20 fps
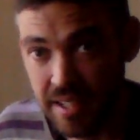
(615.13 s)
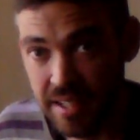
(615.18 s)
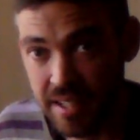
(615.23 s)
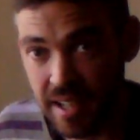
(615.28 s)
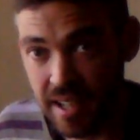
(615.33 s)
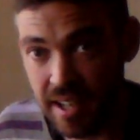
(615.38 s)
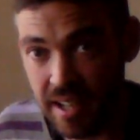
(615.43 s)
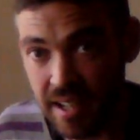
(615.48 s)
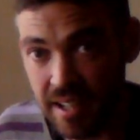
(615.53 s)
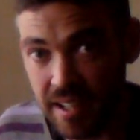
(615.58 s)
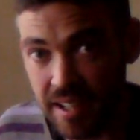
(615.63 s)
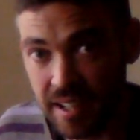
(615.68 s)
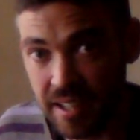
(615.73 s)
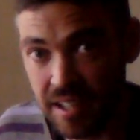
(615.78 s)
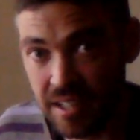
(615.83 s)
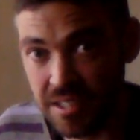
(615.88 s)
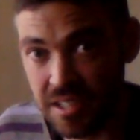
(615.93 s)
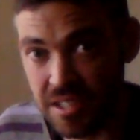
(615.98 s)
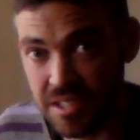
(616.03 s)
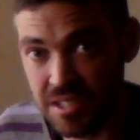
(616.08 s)

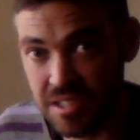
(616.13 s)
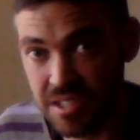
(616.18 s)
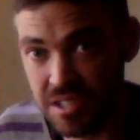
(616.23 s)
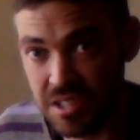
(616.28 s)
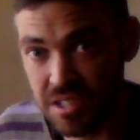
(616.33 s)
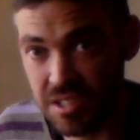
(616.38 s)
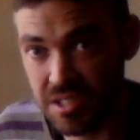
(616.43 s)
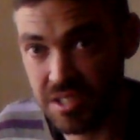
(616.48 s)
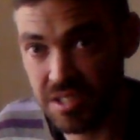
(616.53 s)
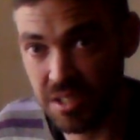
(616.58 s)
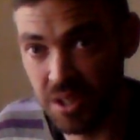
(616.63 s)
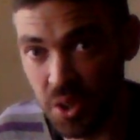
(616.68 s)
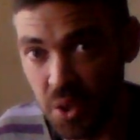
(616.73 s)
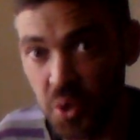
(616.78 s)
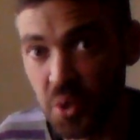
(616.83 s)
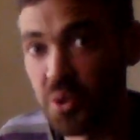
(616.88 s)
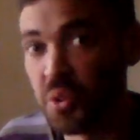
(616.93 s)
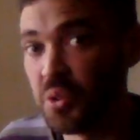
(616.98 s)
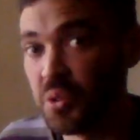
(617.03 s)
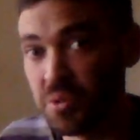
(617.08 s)
because it's just
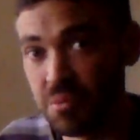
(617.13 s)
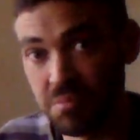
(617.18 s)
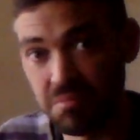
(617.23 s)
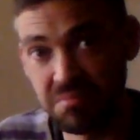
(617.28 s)
all,